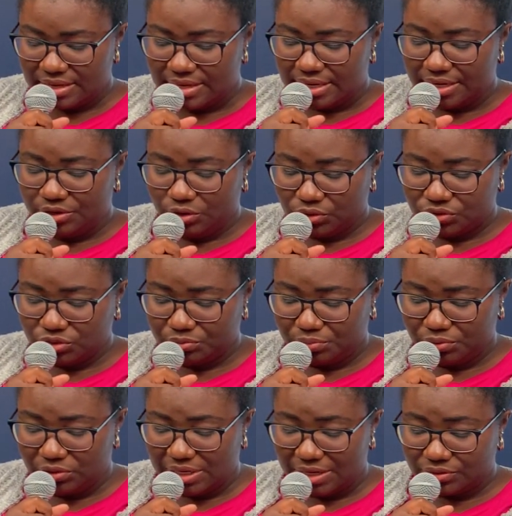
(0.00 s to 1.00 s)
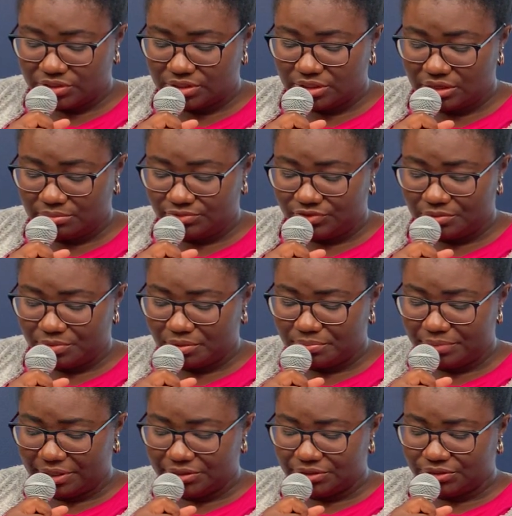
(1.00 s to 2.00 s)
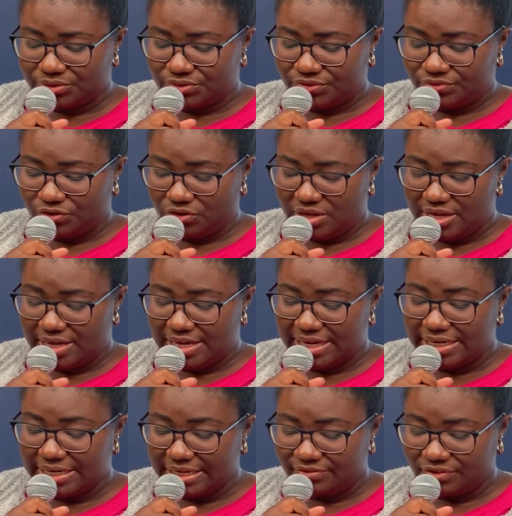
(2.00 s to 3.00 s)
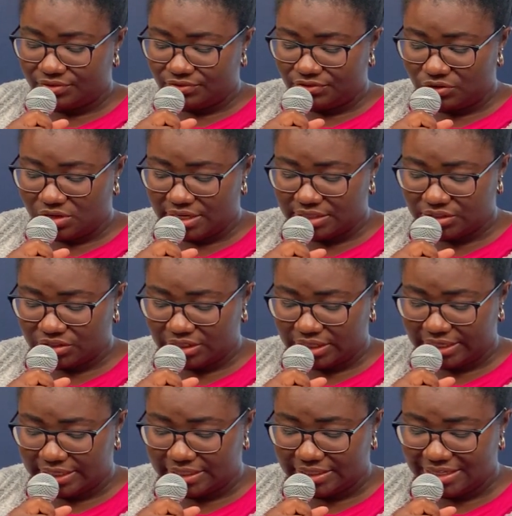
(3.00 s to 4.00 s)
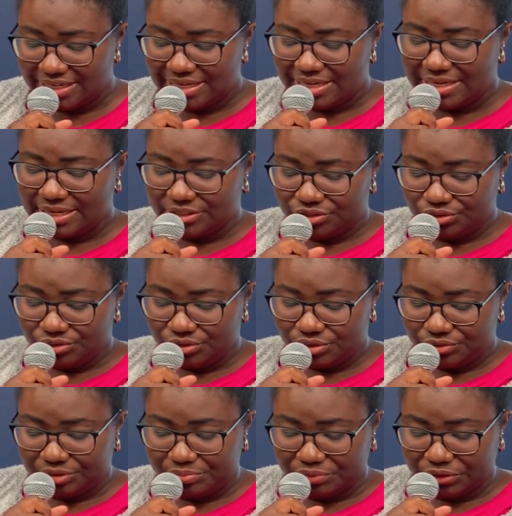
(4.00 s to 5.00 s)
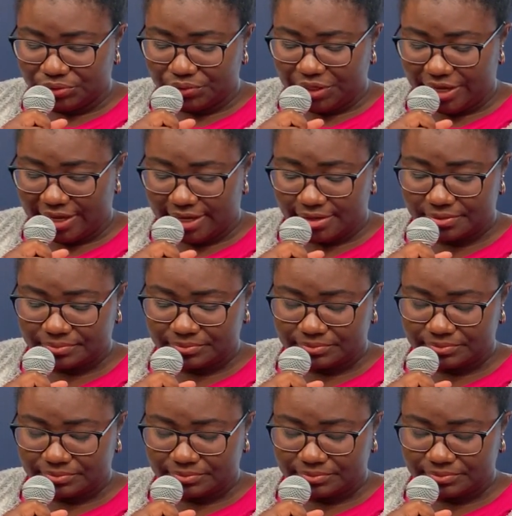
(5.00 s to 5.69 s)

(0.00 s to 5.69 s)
And also pull out some from the bundles for her, and leave it for her to glean, and do not rebuke her."